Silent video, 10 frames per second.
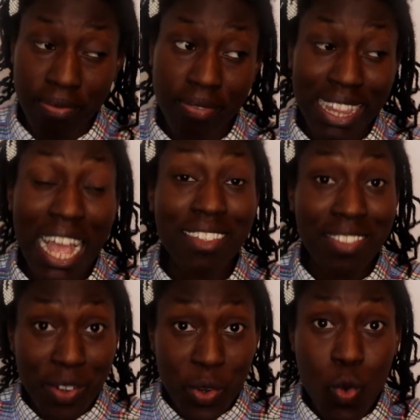
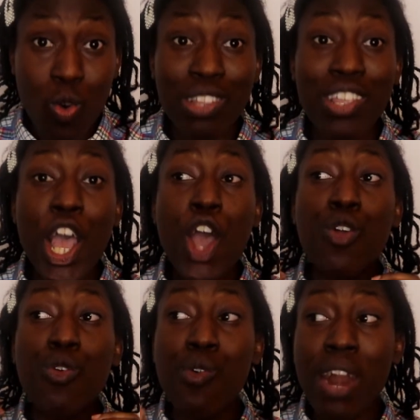That school was
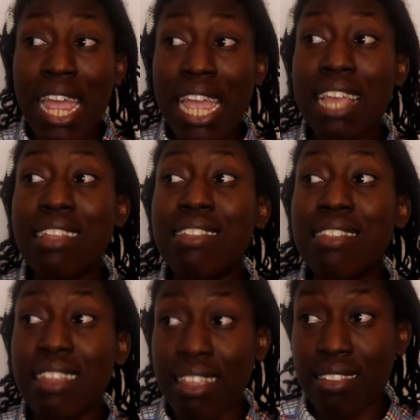racist.
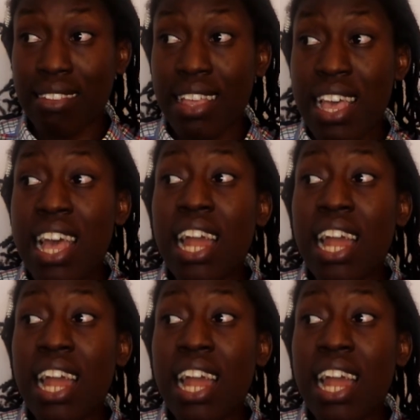exist.